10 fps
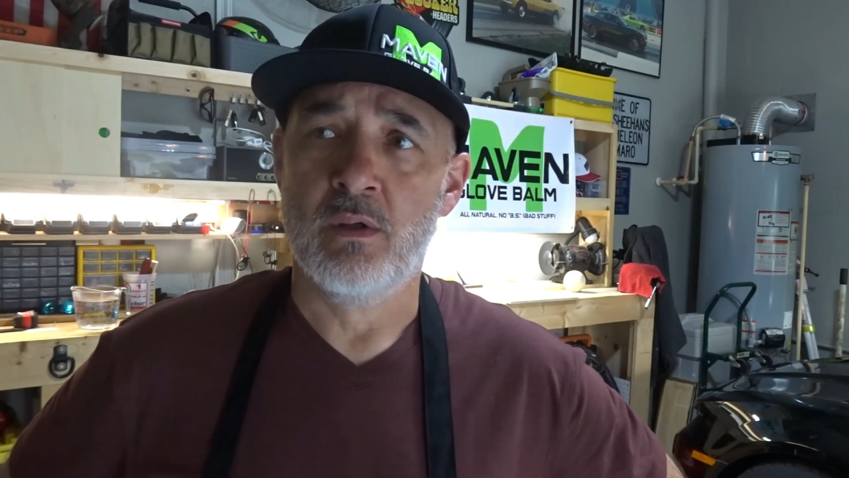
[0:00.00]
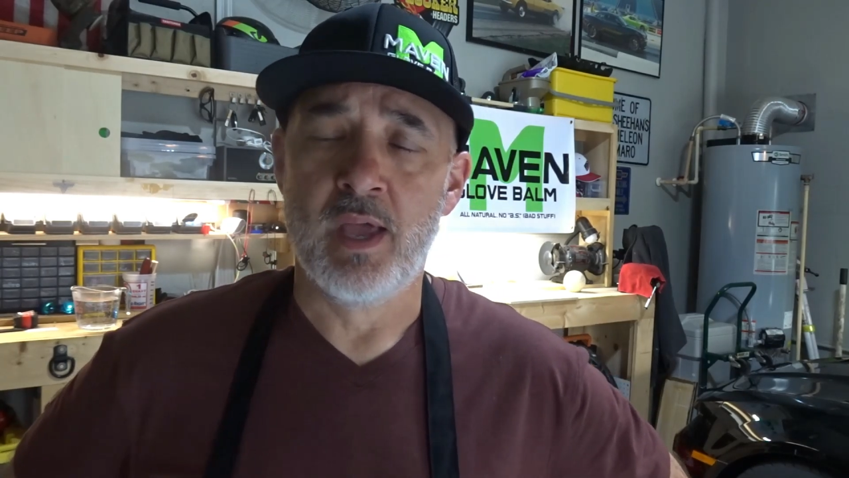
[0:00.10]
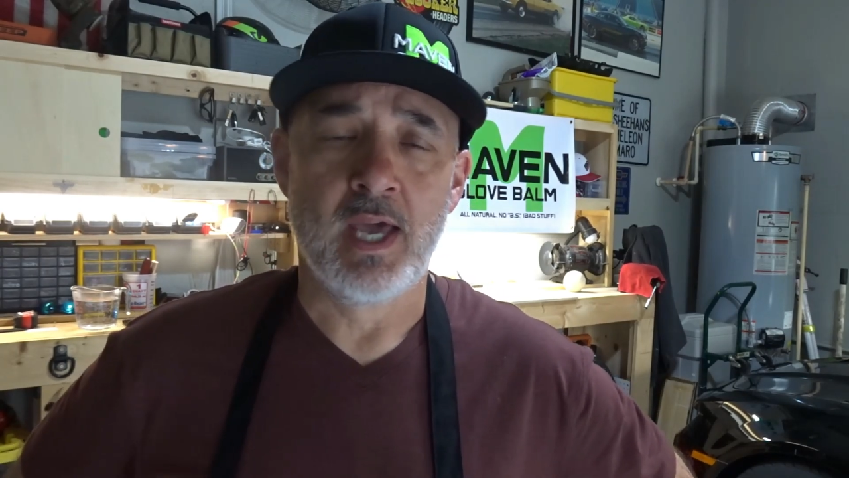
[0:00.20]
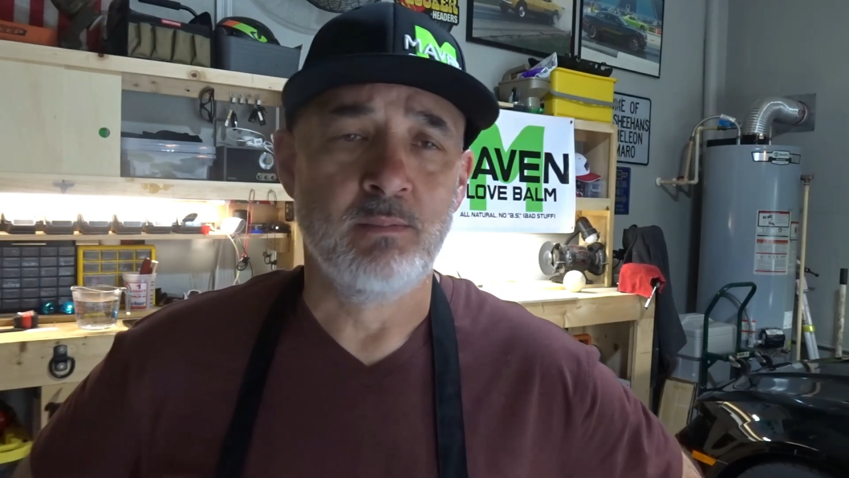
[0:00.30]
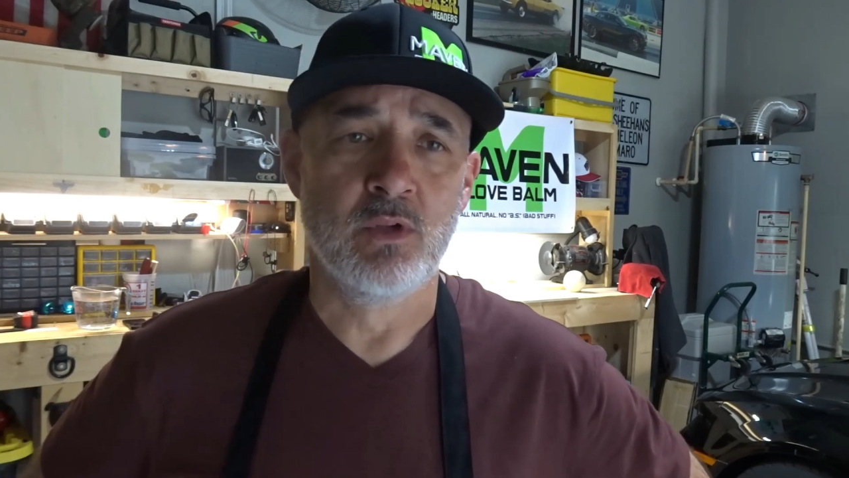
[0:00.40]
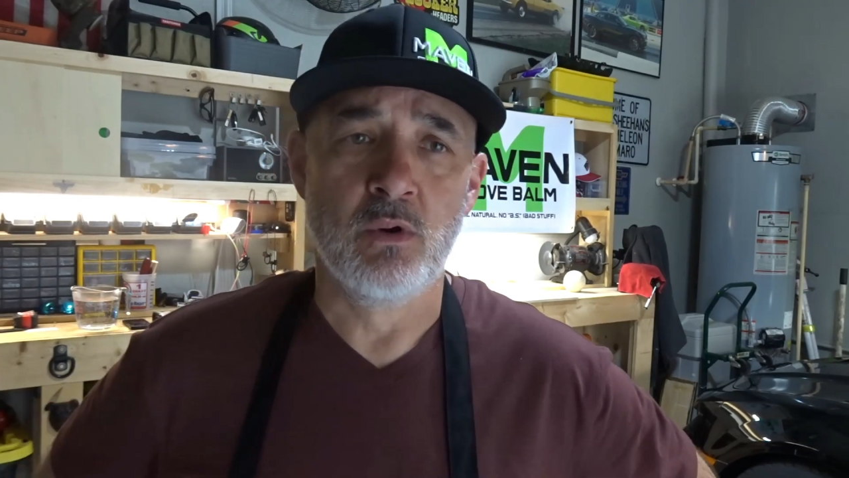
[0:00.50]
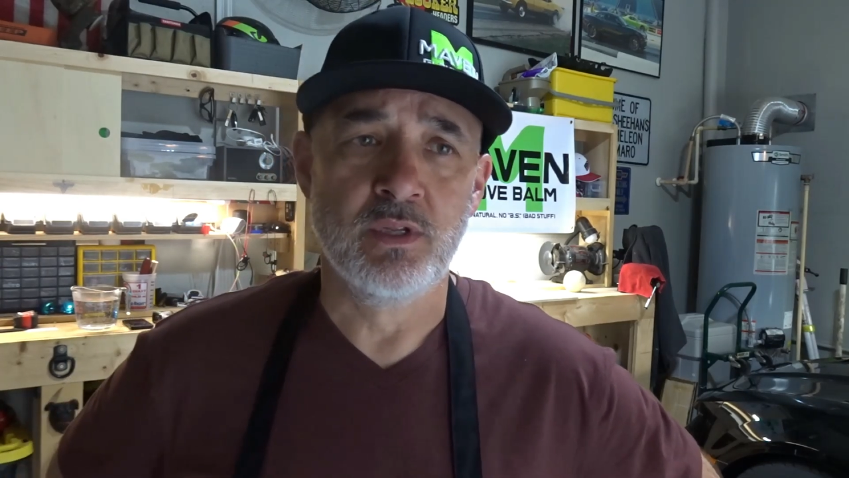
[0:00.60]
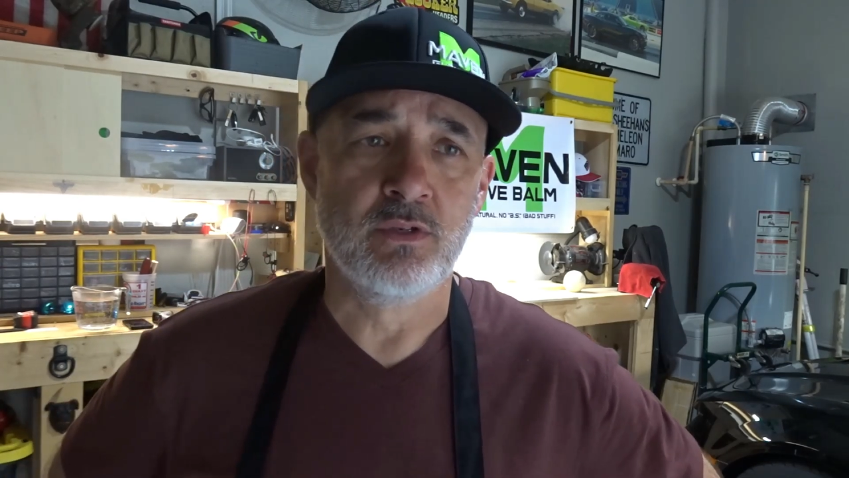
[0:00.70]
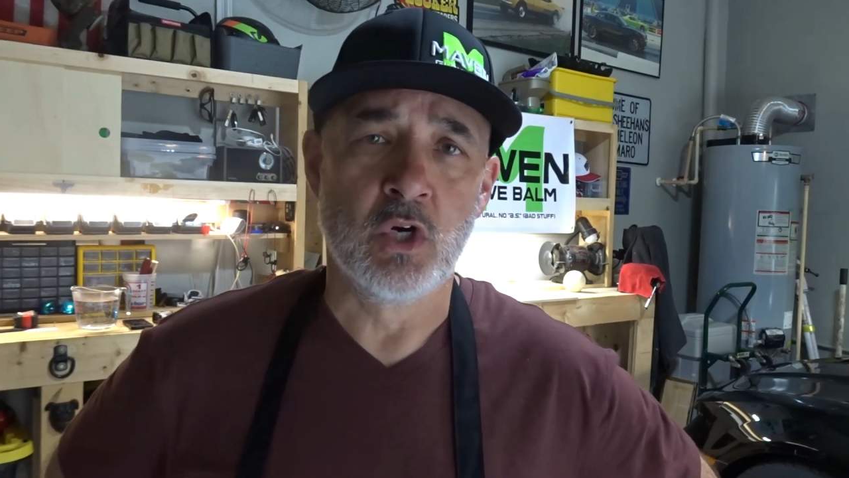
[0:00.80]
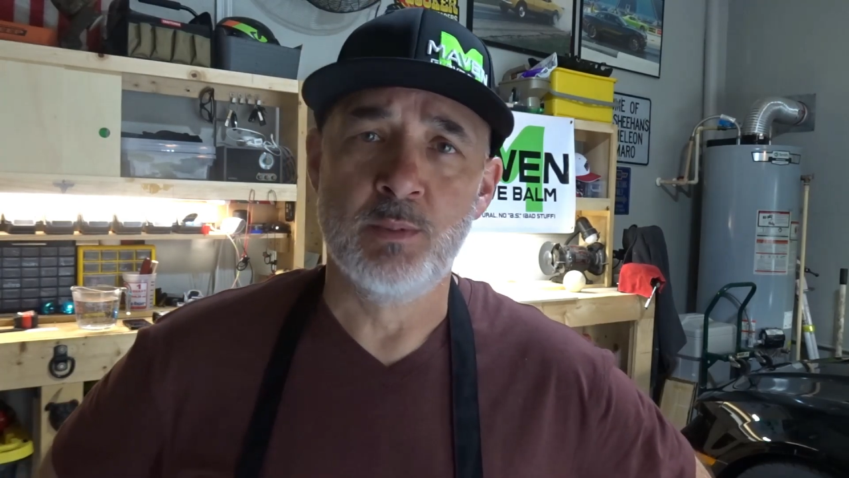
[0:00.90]
They had him going
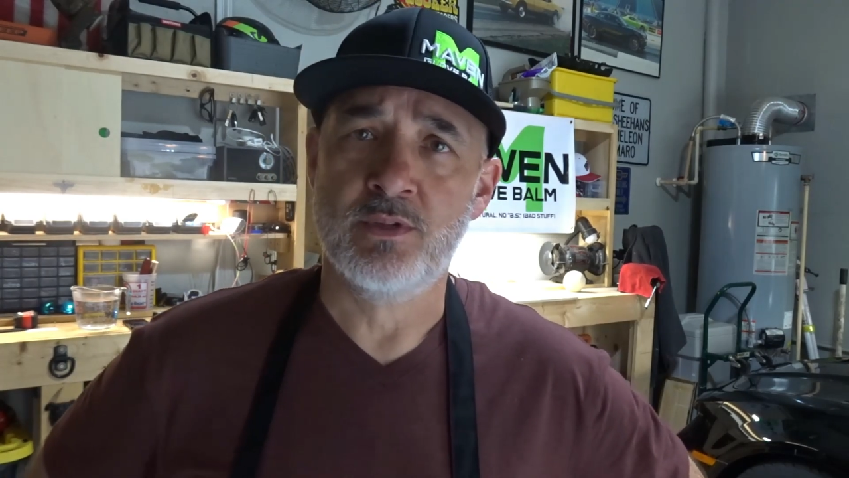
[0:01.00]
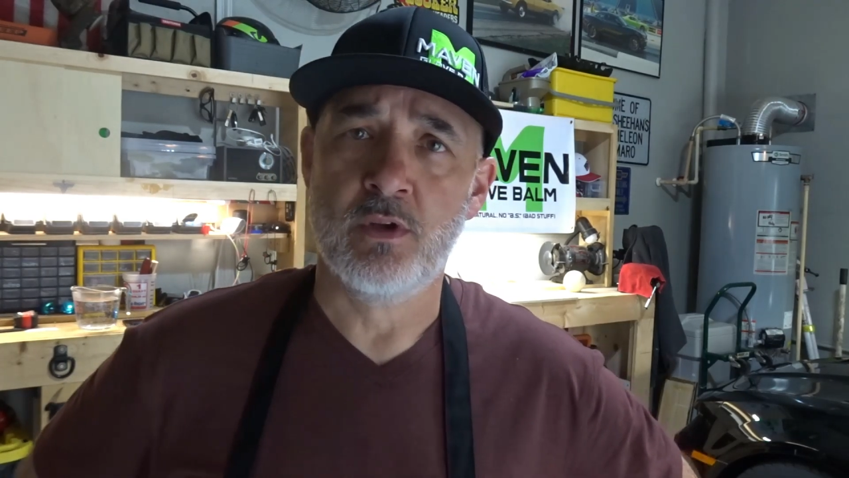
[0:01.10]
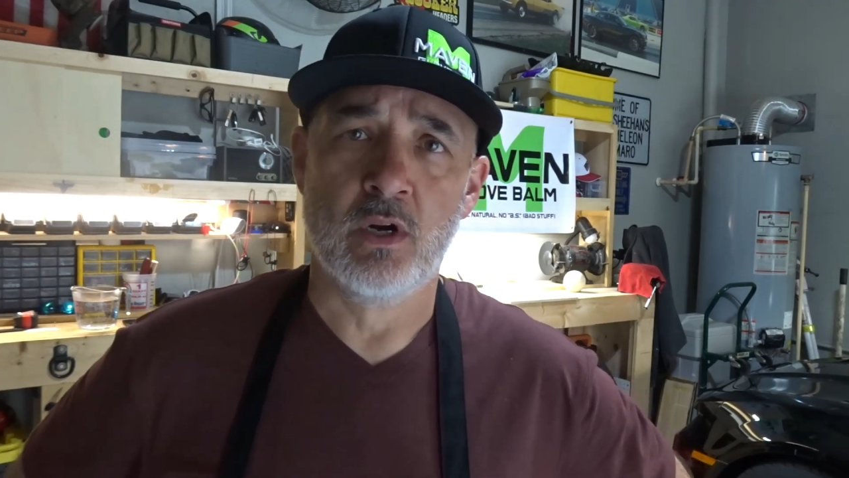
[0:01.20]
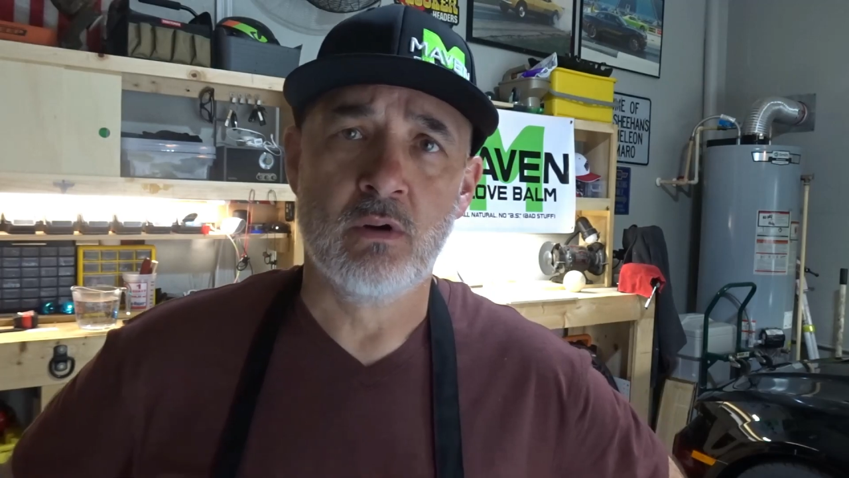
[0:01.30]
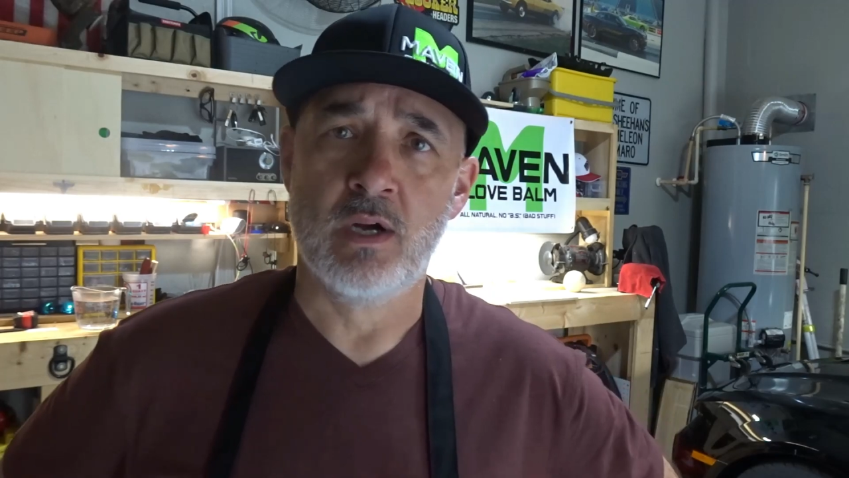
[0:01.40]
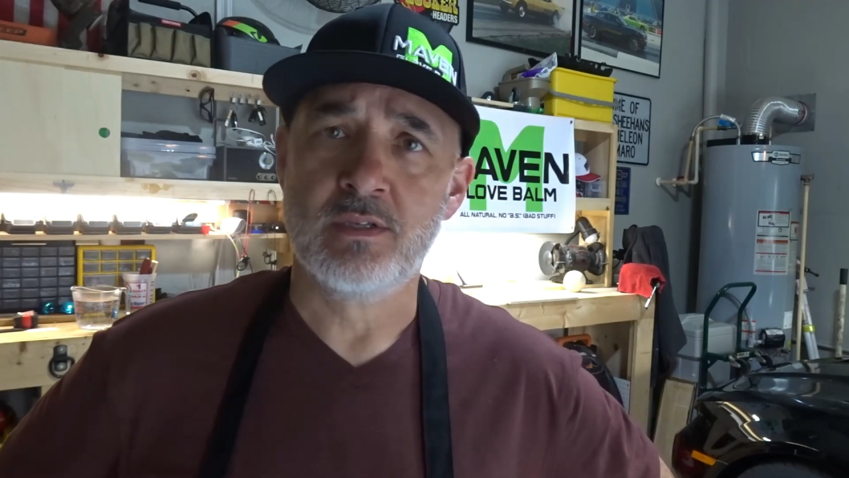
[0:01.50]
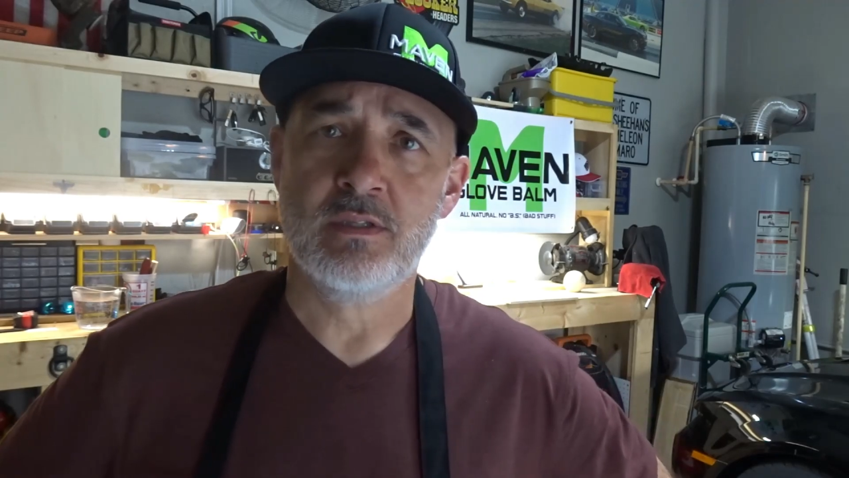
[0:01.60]
to tournaments all across